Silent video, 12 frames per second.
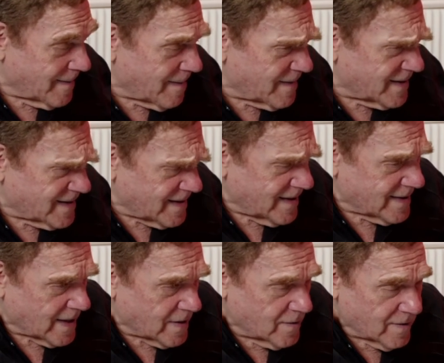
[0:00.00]
But
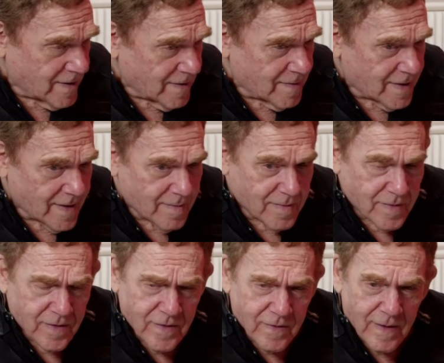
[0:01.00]
sometimes I dream that I'm
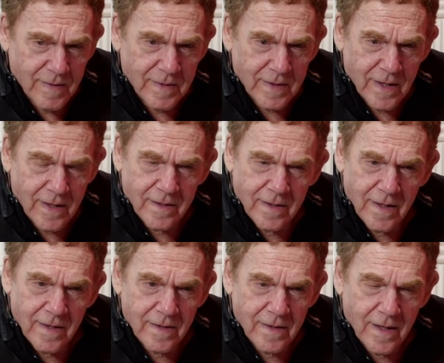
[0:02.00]
dreaming. Like the
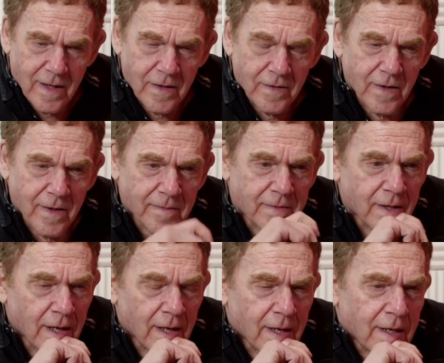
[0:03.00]
other night, I dreamt
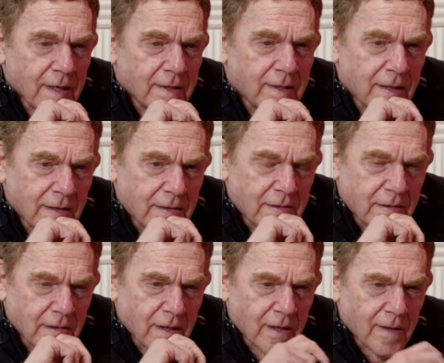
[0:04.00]
that
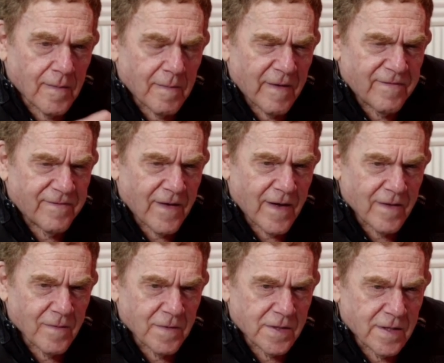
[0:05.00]
my
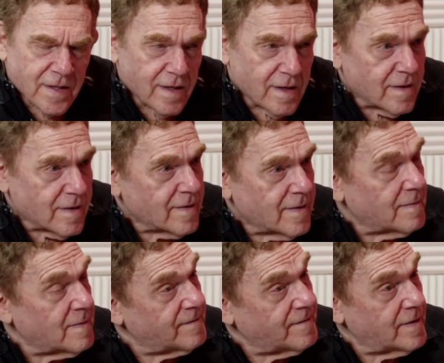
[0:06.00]
father was there, and
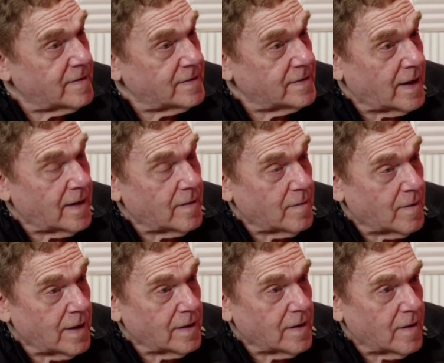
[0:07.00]
my father died a
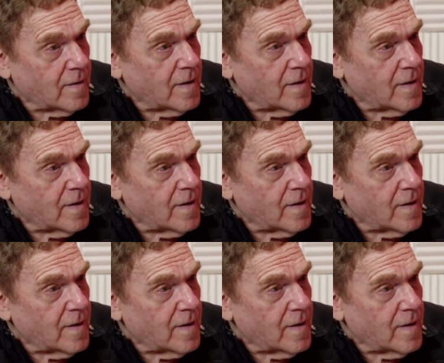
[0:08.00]
while ago.